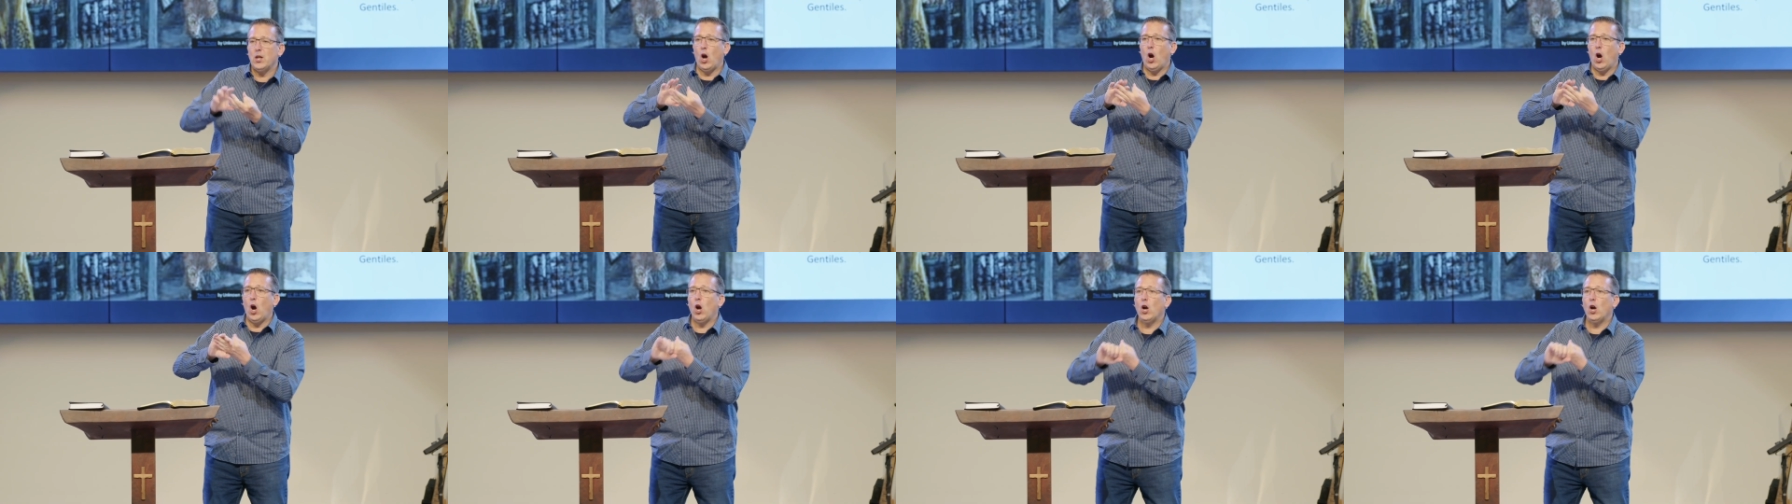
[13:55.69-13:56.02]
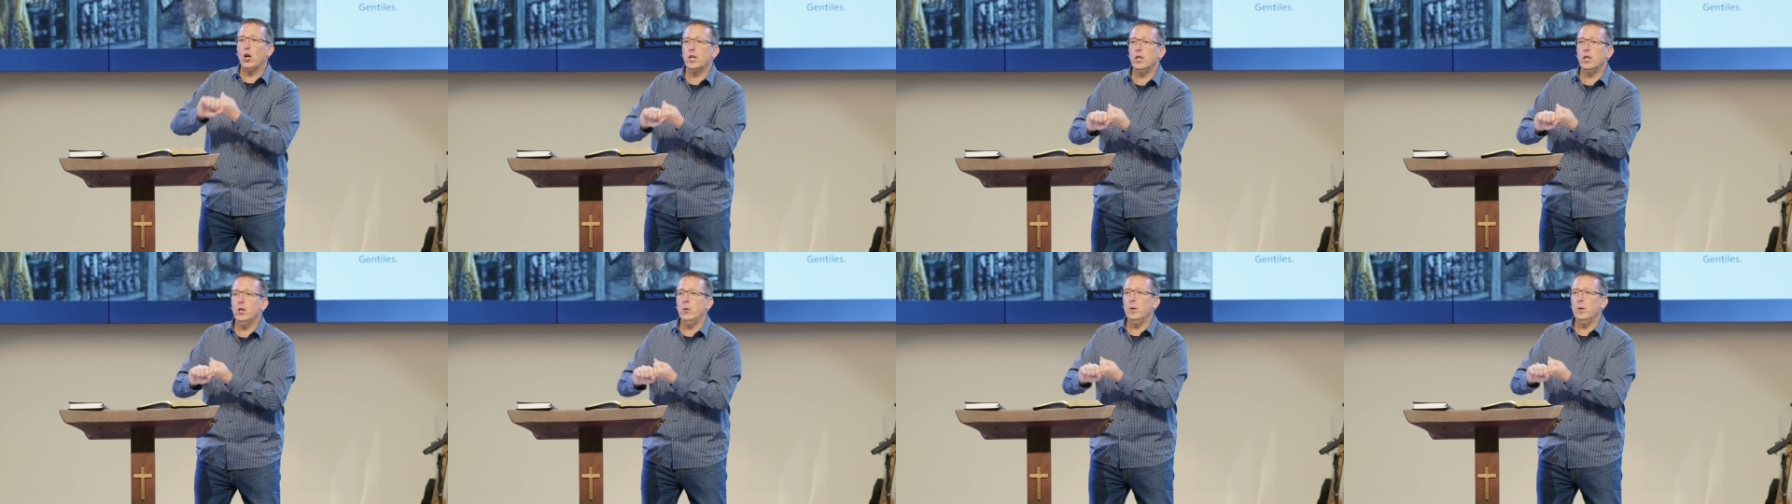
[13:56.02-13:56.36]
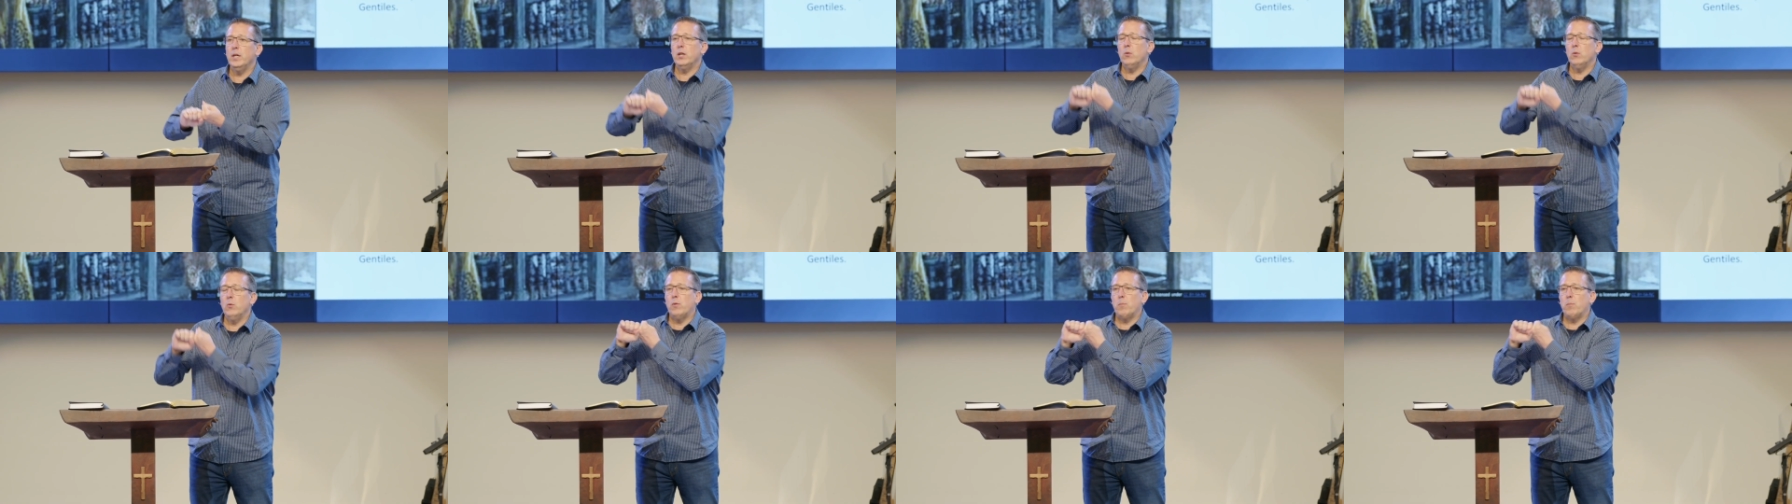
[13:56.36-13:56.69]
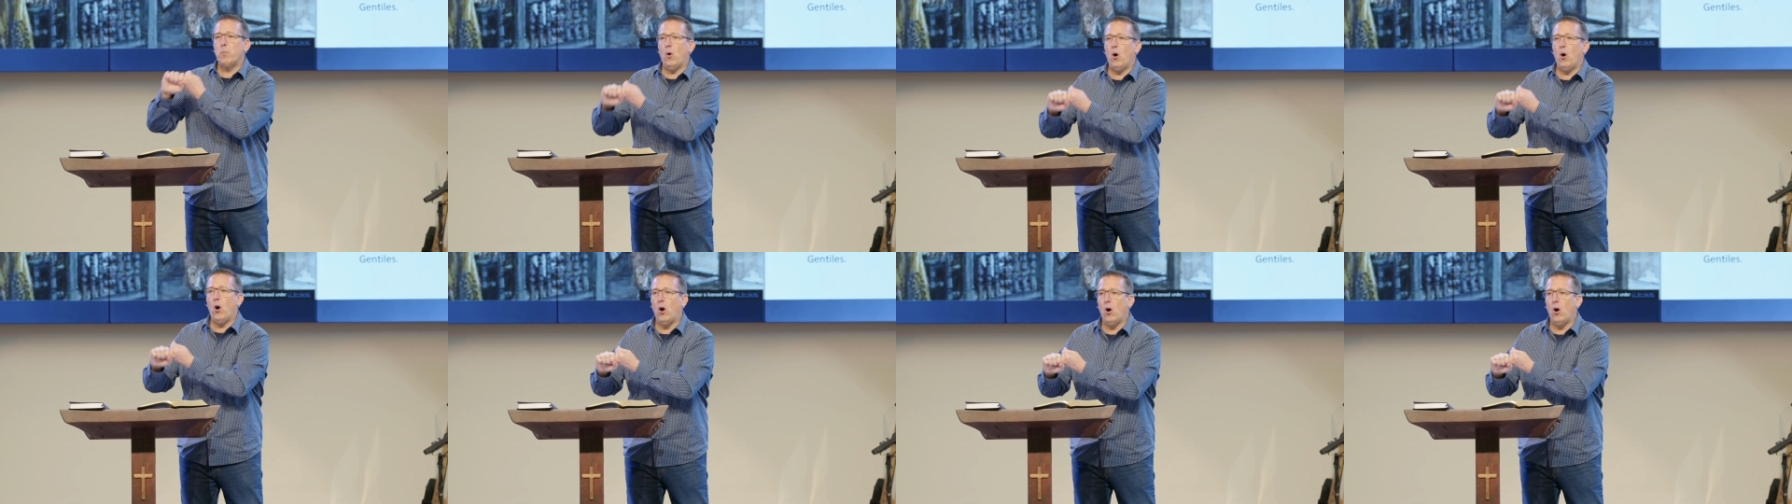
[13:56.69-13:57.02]
arguing with
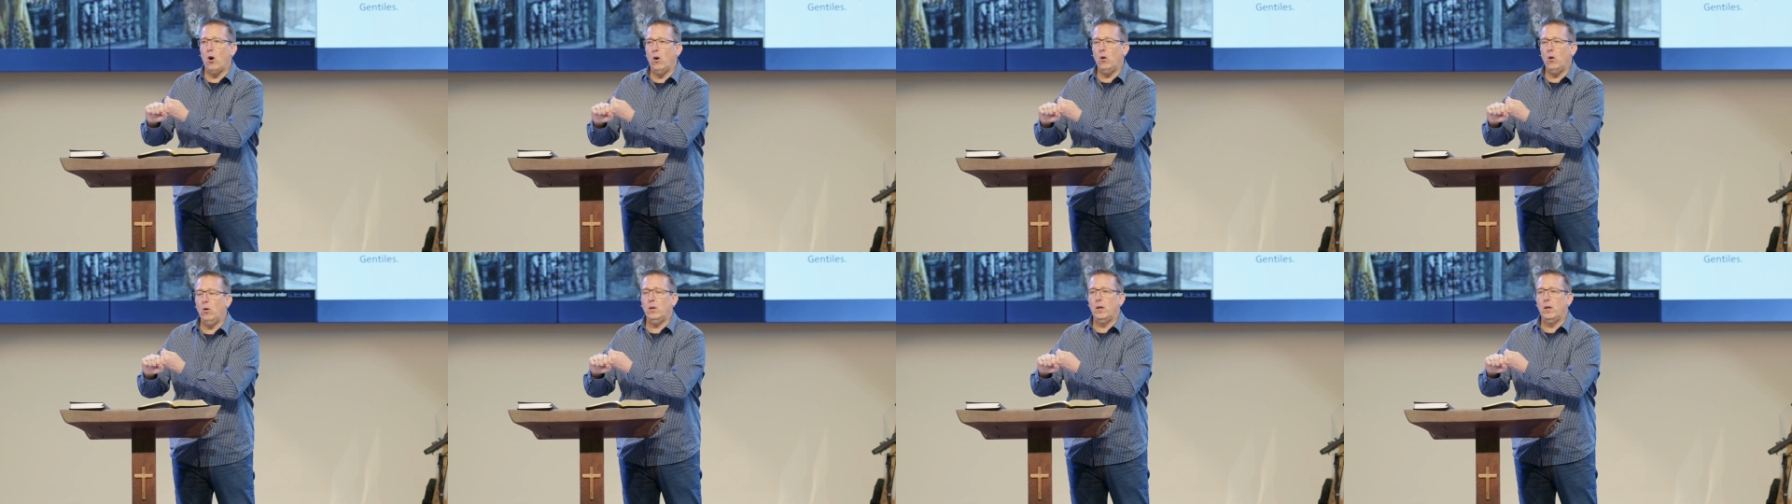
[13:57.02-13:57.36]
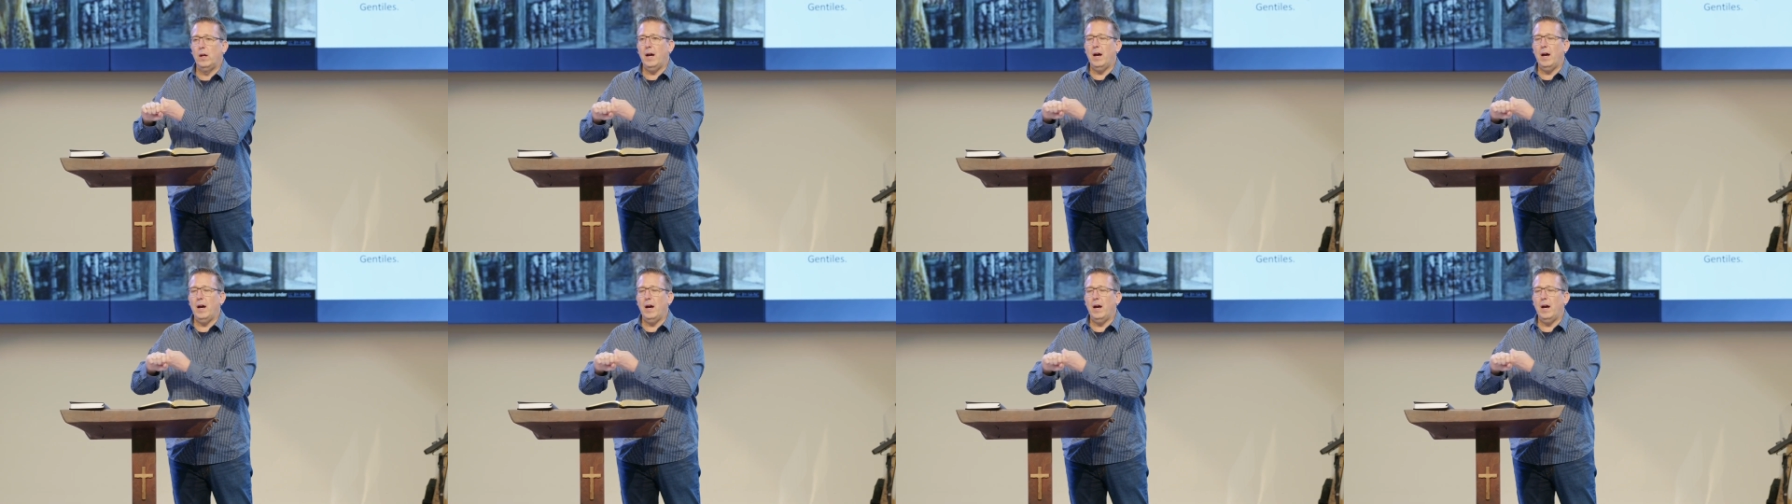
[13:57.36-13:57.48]
Paul